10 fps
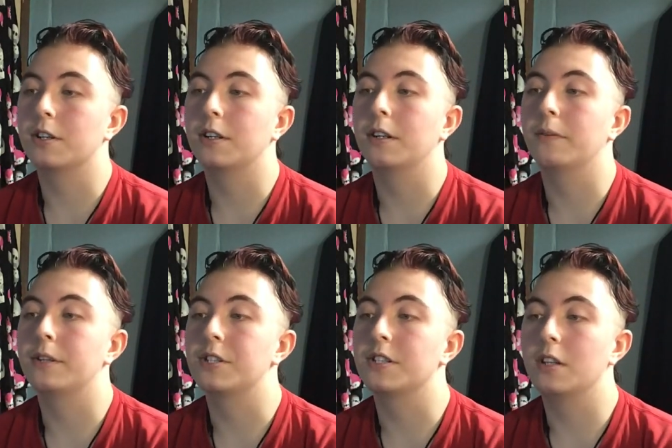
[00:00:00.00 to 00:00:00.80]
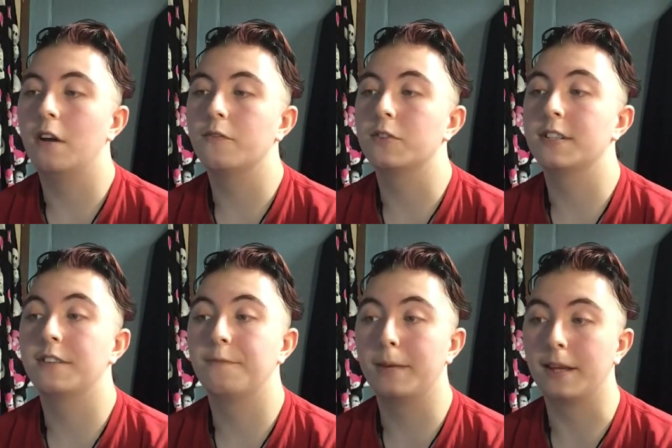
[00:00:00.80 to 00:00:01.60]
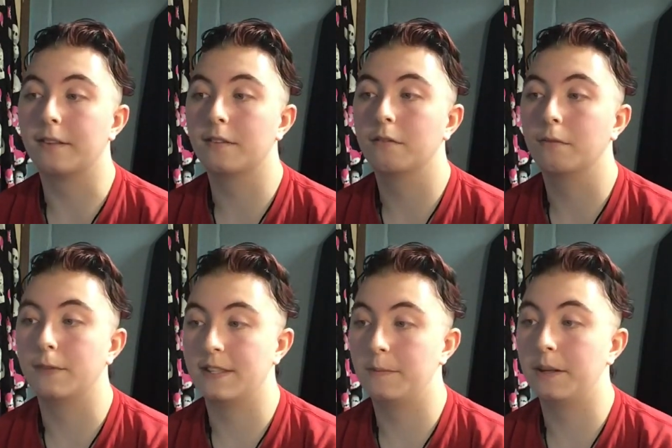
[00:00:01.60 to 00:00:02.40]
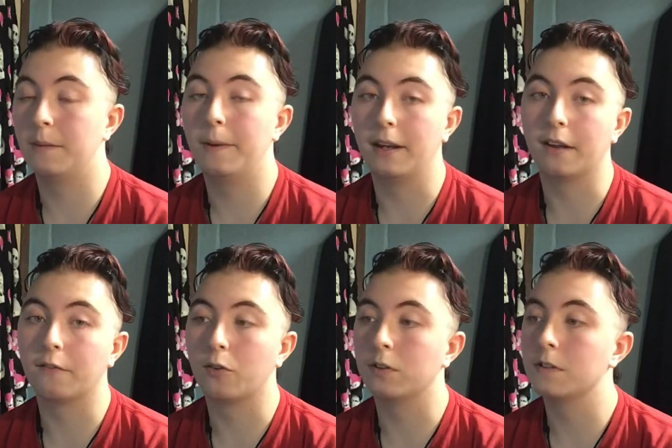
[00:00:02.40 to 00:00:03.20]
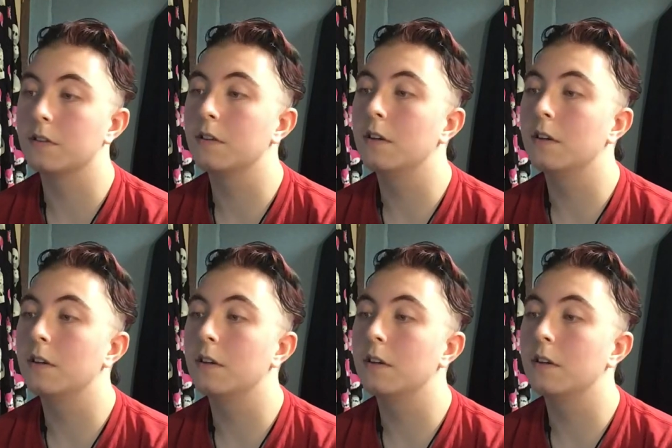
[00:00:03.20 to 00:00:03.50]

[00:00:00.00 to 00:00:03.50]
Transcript: until it reaches soft or stiff peaks, recipe depending, of course.